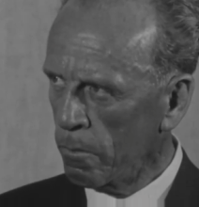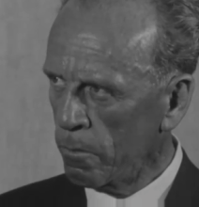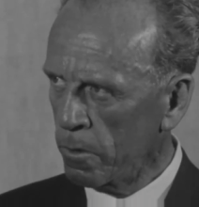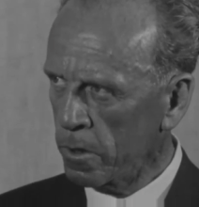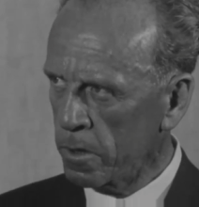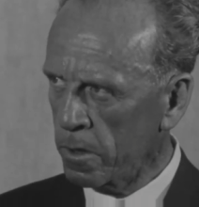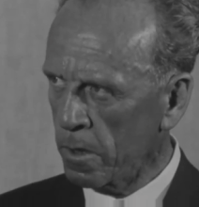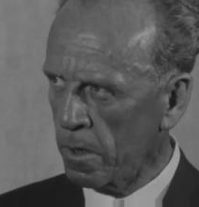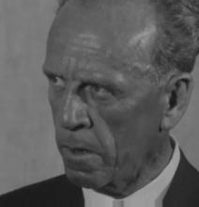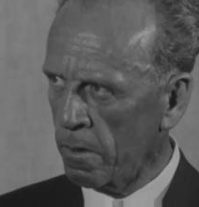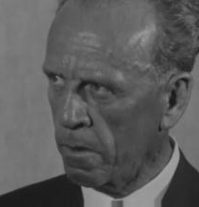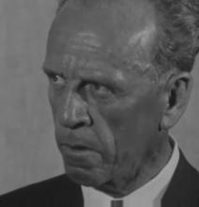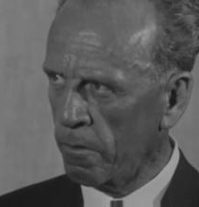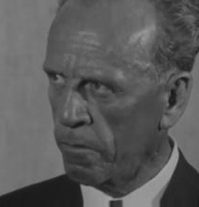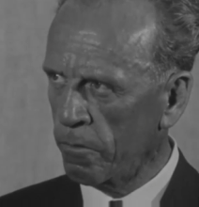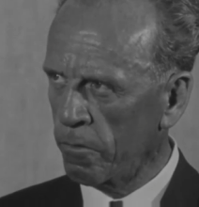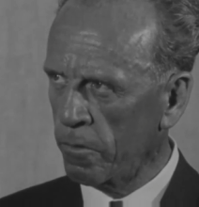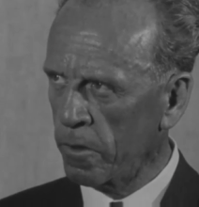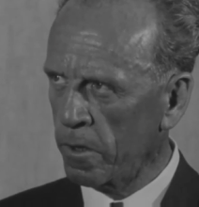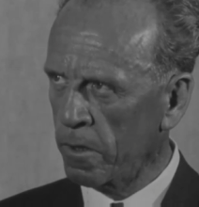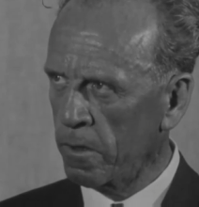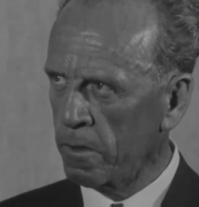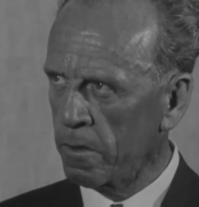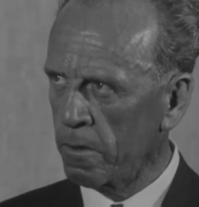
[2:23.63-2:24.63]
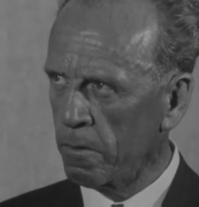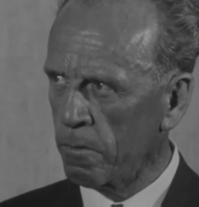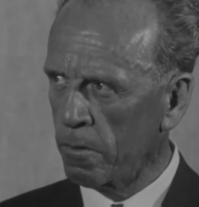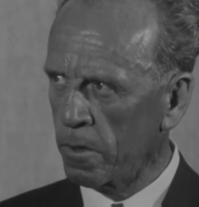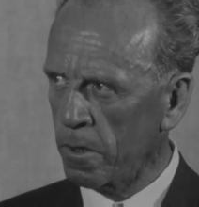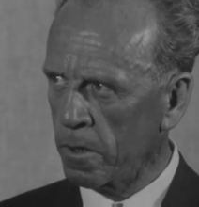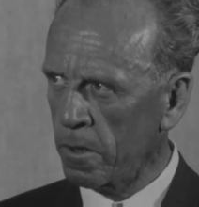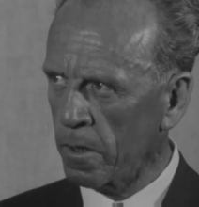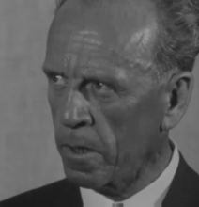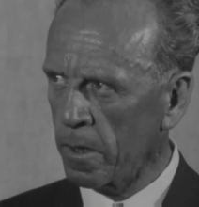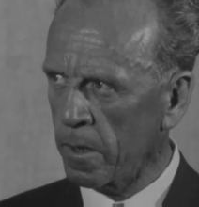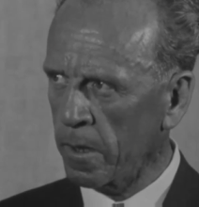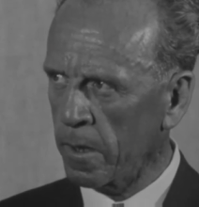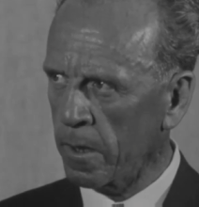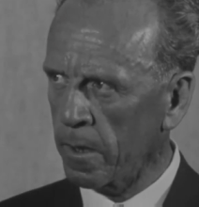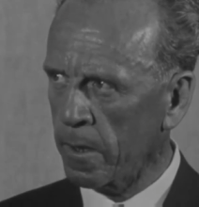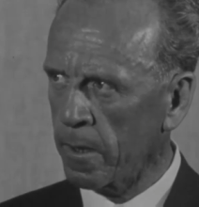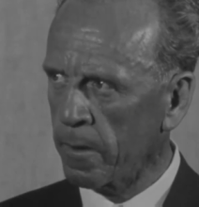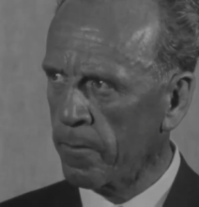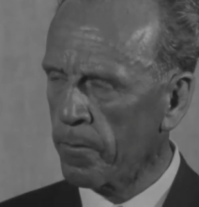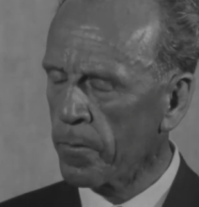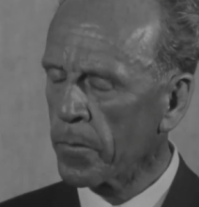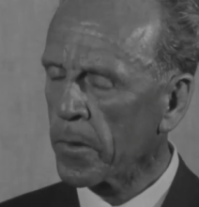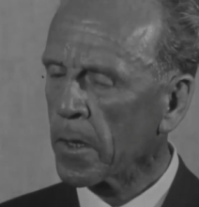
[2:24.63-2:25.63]
which I referred to
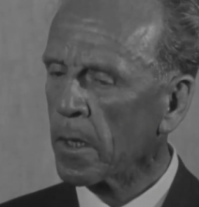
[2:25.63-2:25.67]
earlier.